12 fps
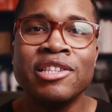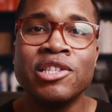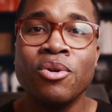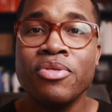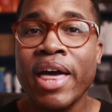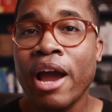And
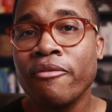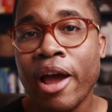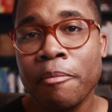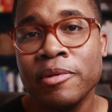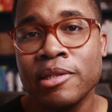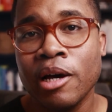so that
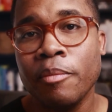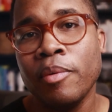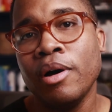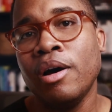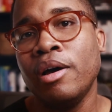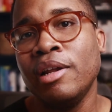wraps
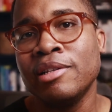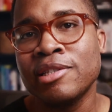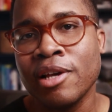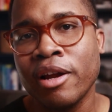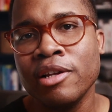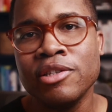up on
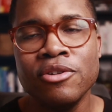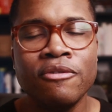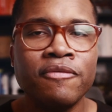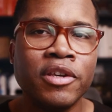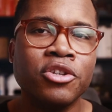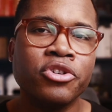Asana's
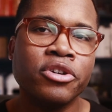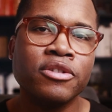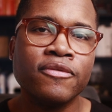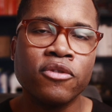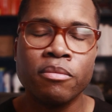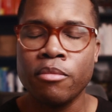new
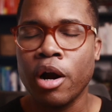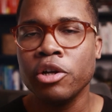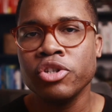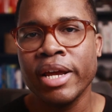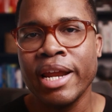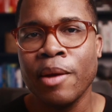features for
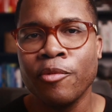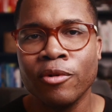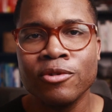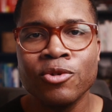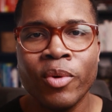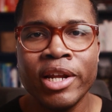March and
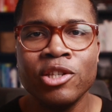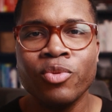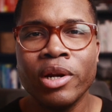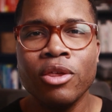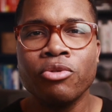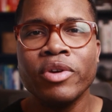April
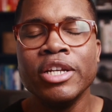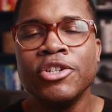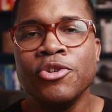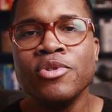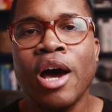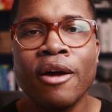2023.
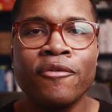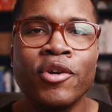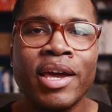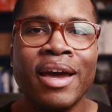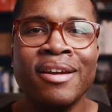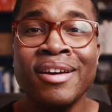Do not
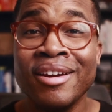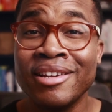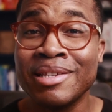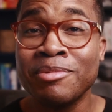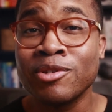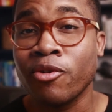forget
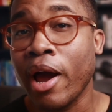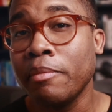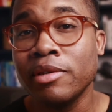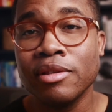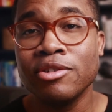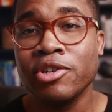to
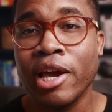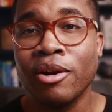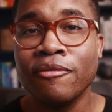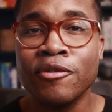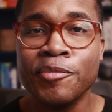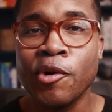subscribe to the
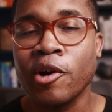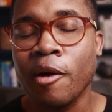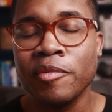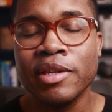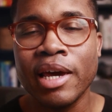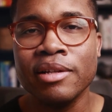channel for more
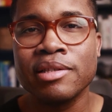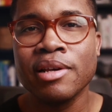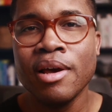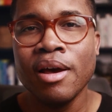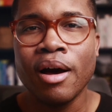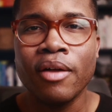
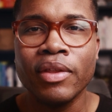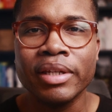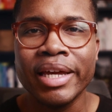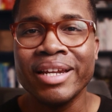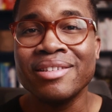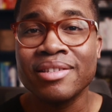updates on
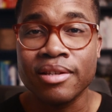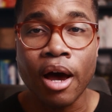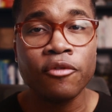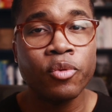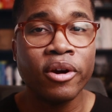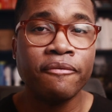the latest
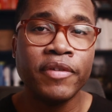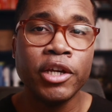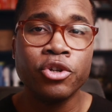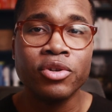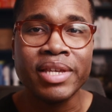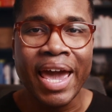software
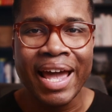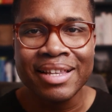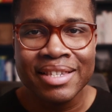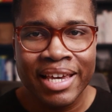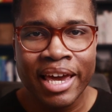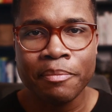features
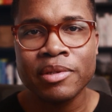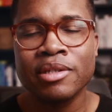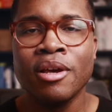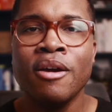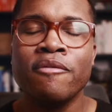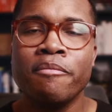and
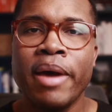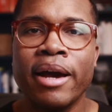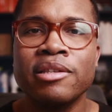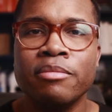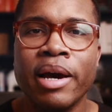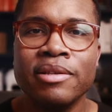tips for
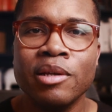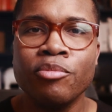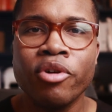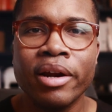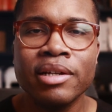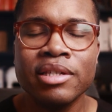
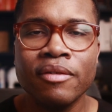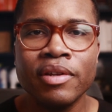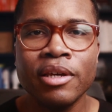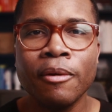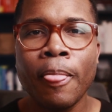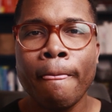maximizing
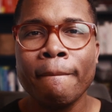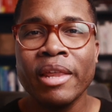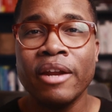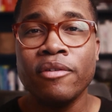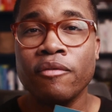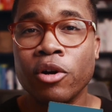productivity.
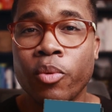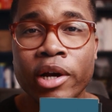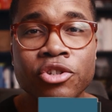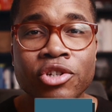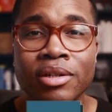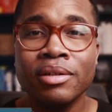And if you have a
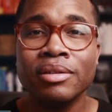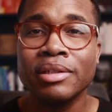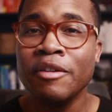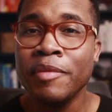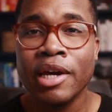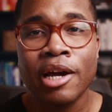question,
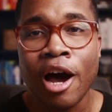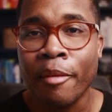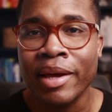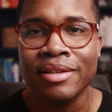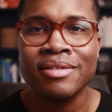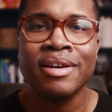leave me a
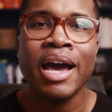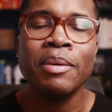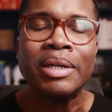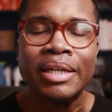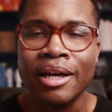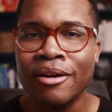comment.
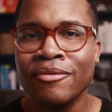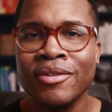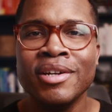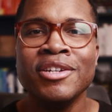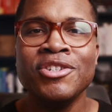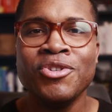I would
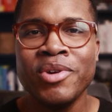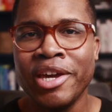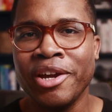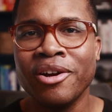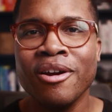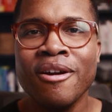love to
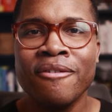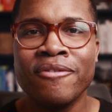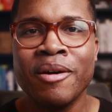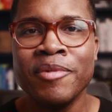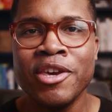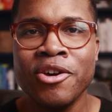hear
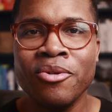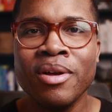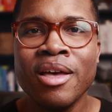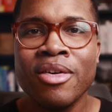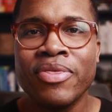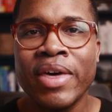from you.
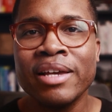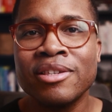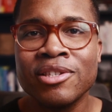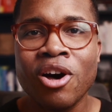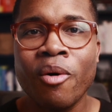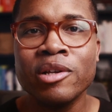
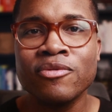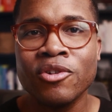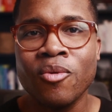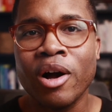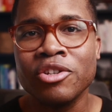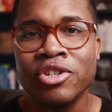Thanks as always
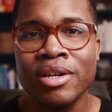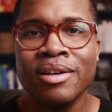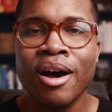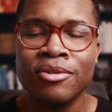for watching.